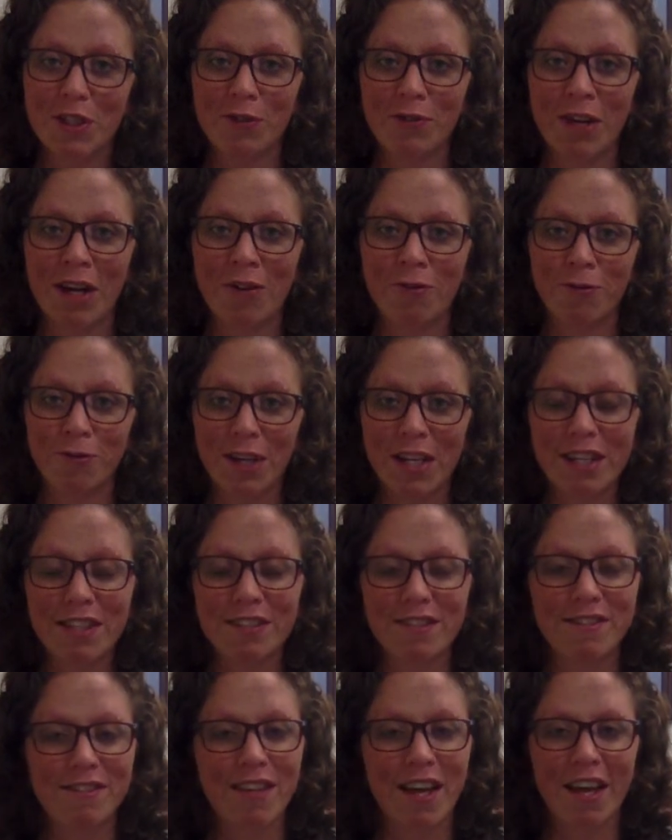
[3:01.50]
around
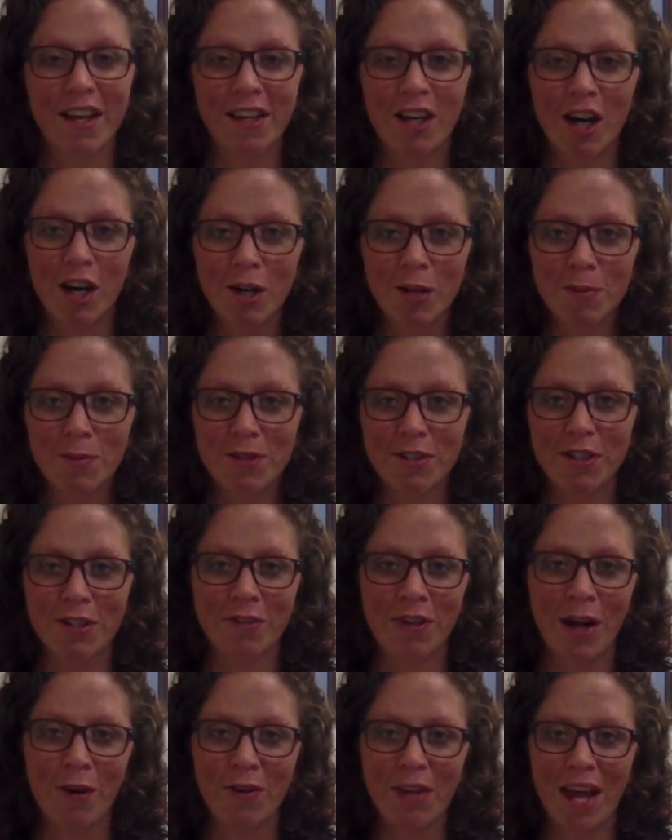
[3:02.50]
race and comes
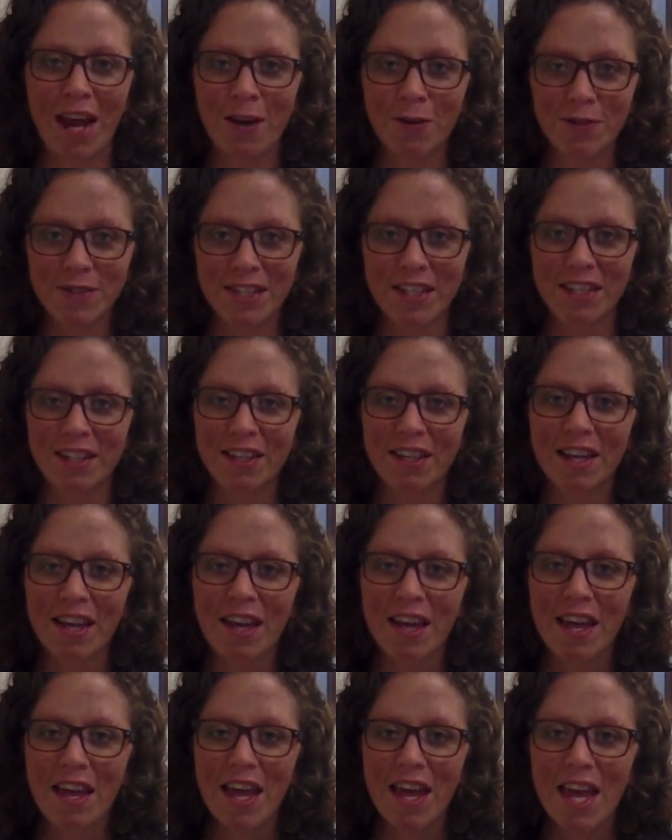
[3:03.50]
around housing.
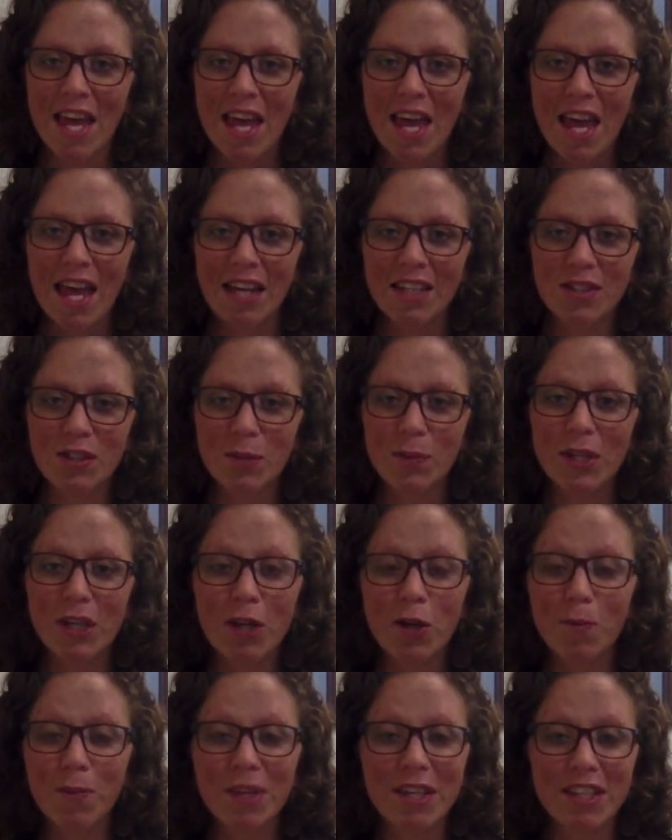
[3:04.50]
And so we
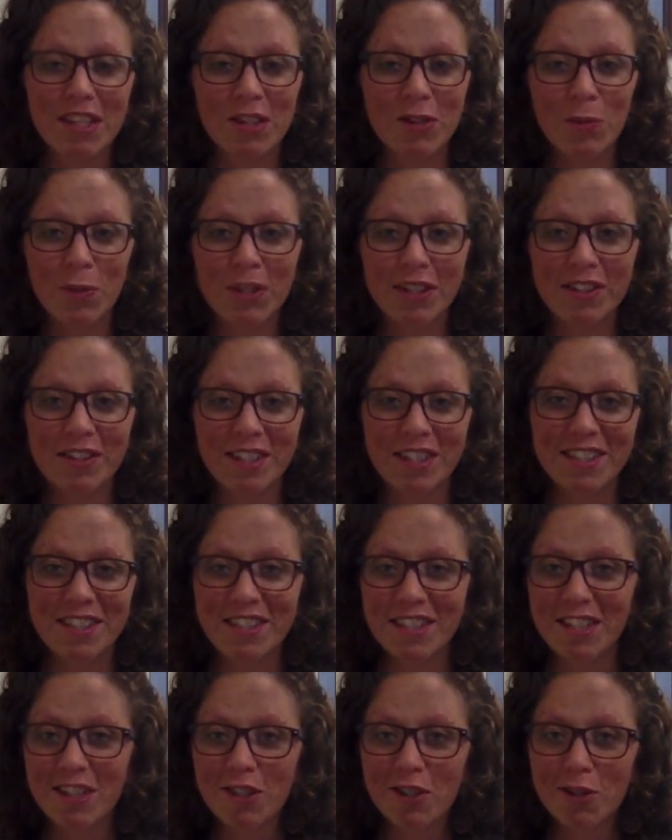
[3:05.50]
hope that you will
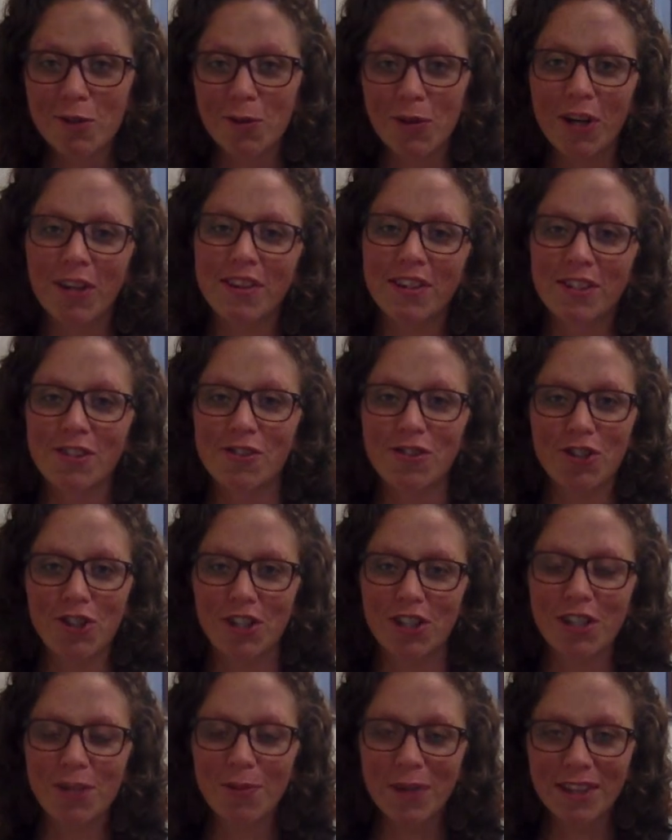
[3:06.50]
continue on this
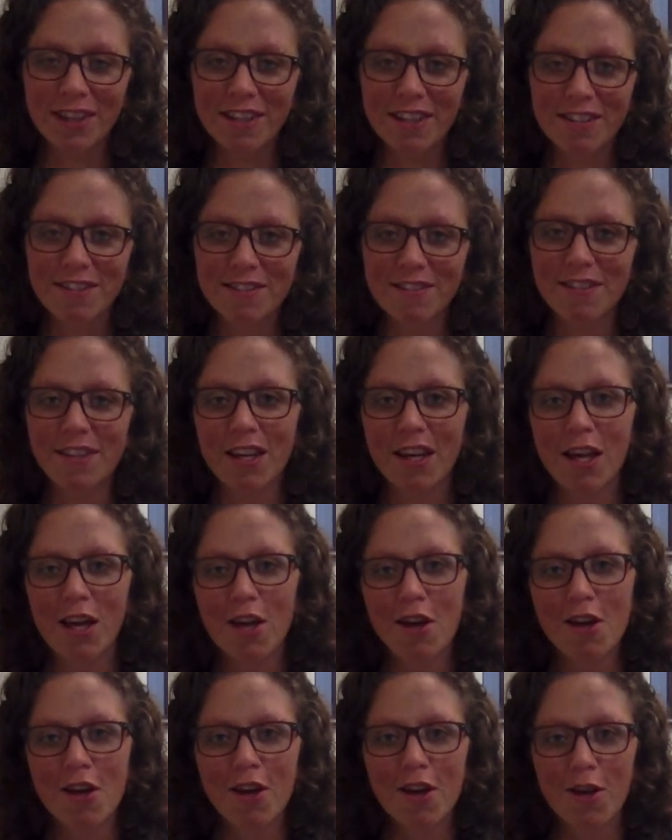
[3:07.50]
journey with us.
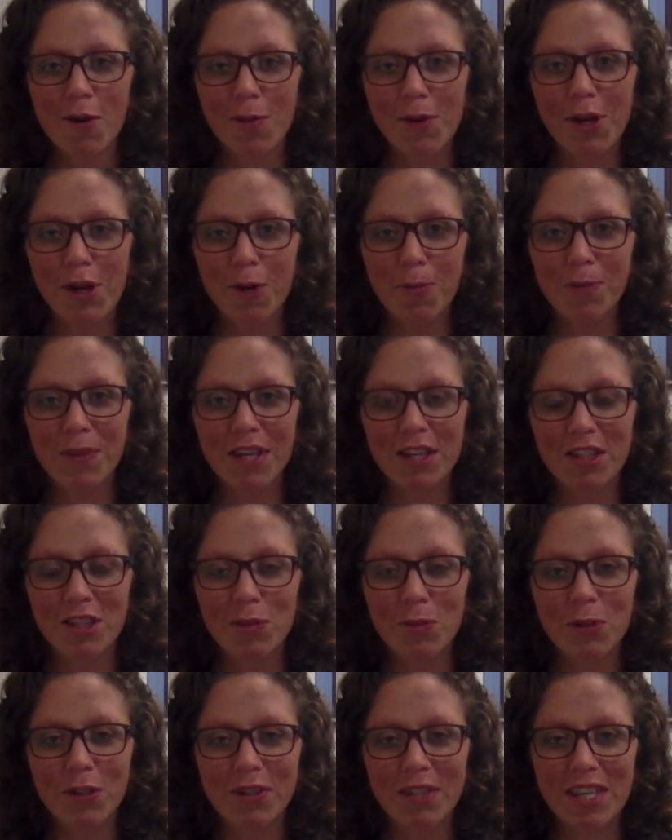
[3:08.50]
We hope that you
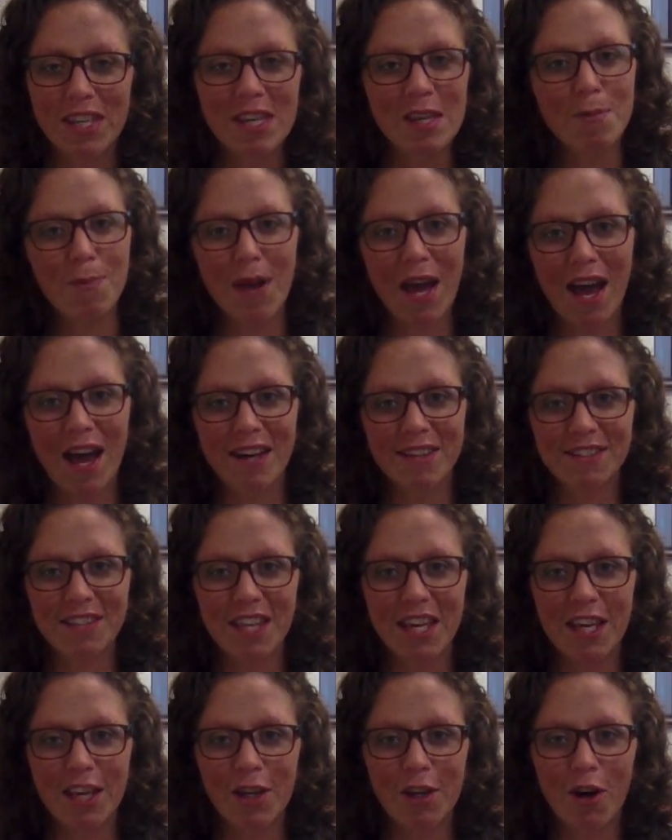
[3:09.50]
will keep
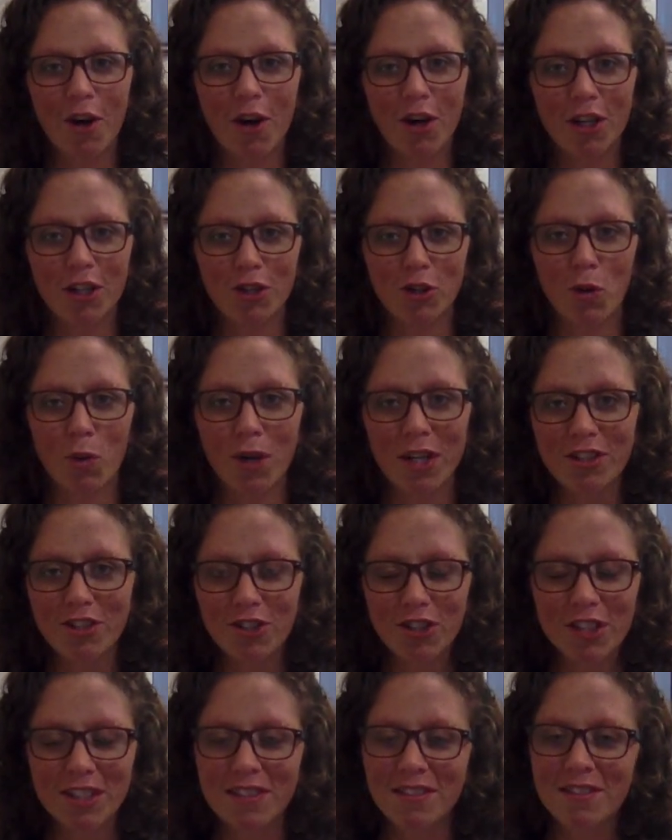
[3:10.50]
asking hard
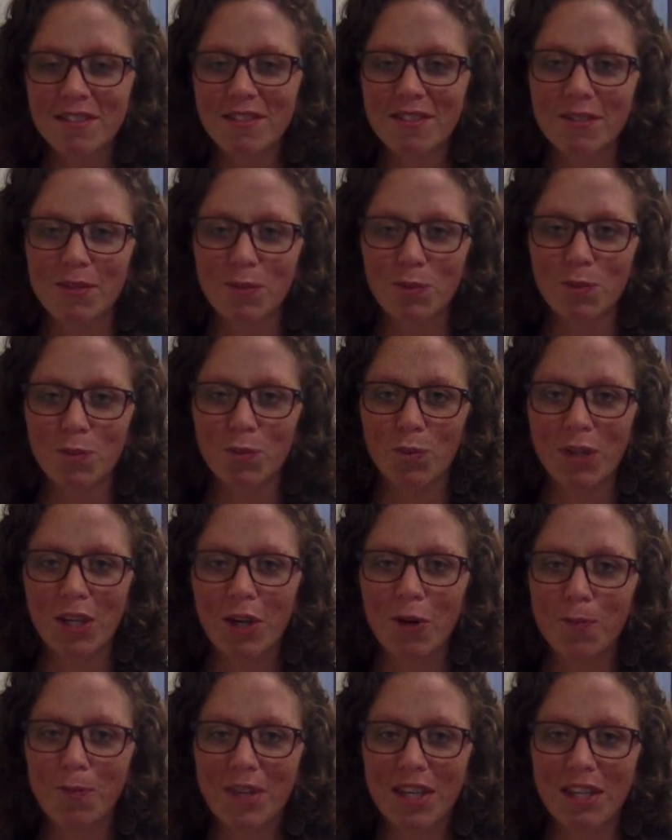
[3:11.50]
questions. We
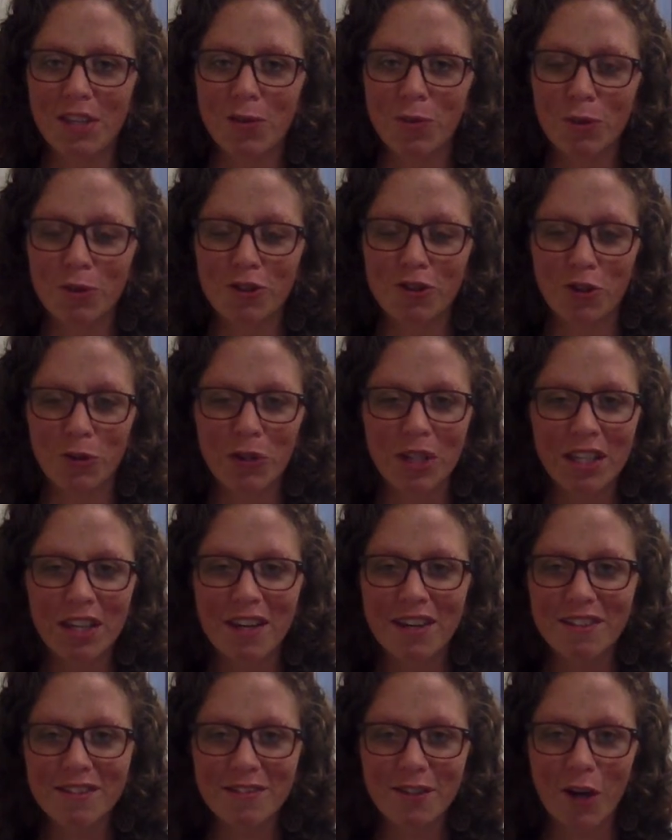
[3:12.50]
hope that you will join
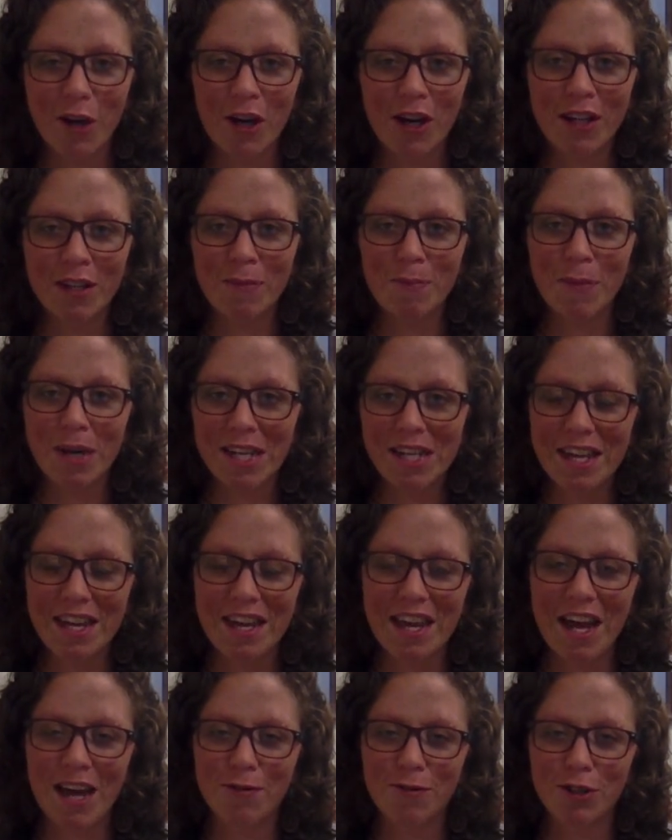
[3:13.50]
us on Monday
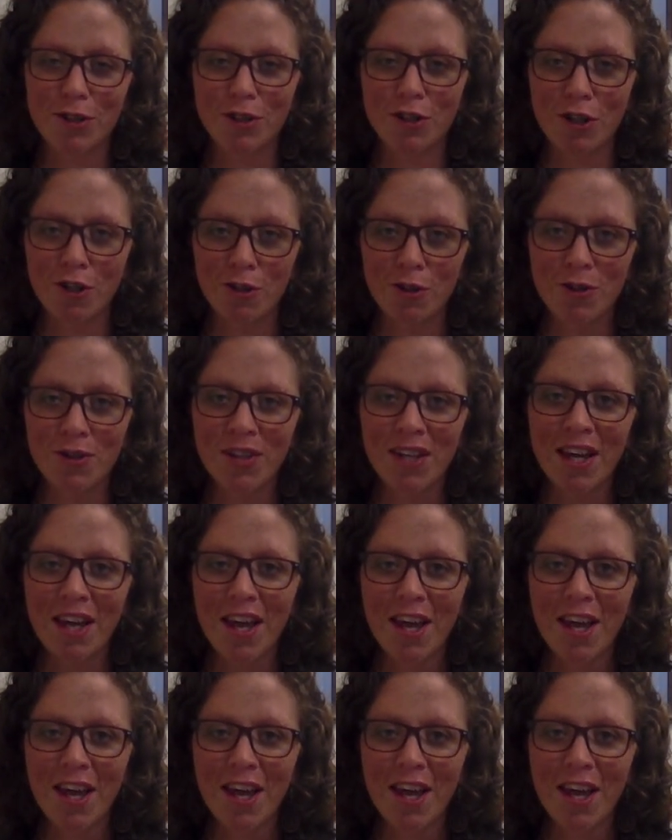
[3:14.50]
afternoon